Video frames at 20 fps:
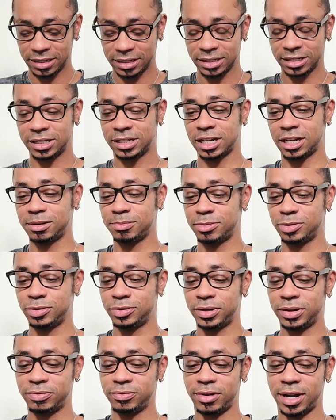Sun,
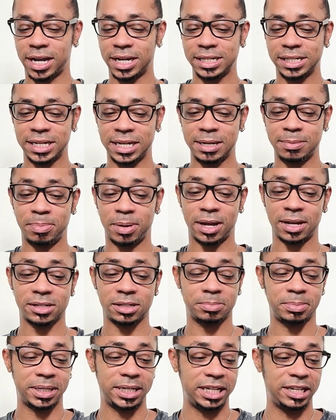Moon, and Rising,
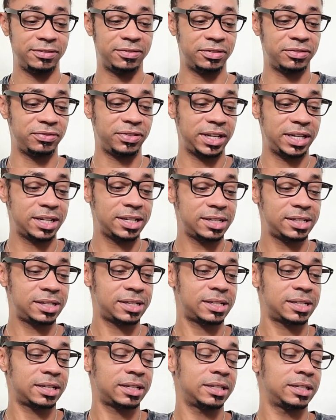possibly even Venus.
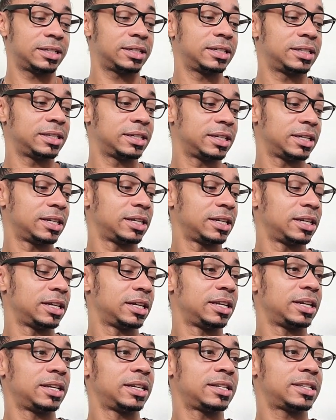
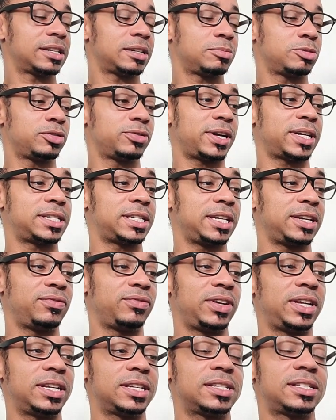Sun, Moon, Rising, and
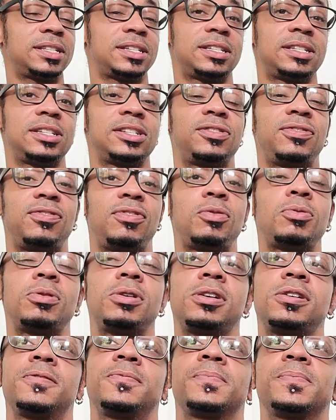Venus. This is
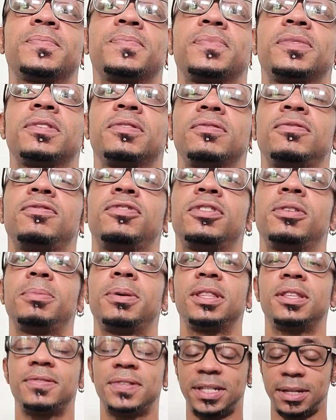4 for the
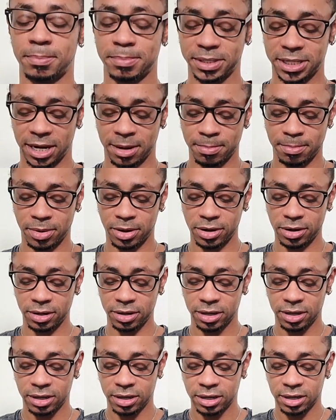month of September
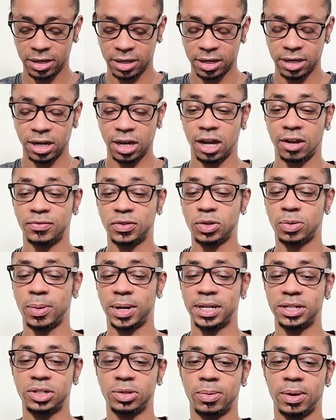of
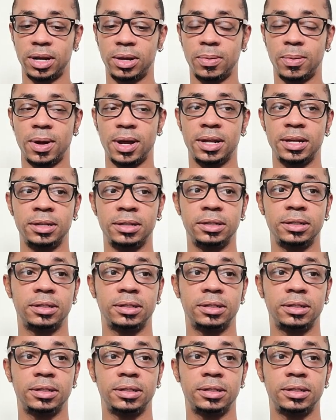2021.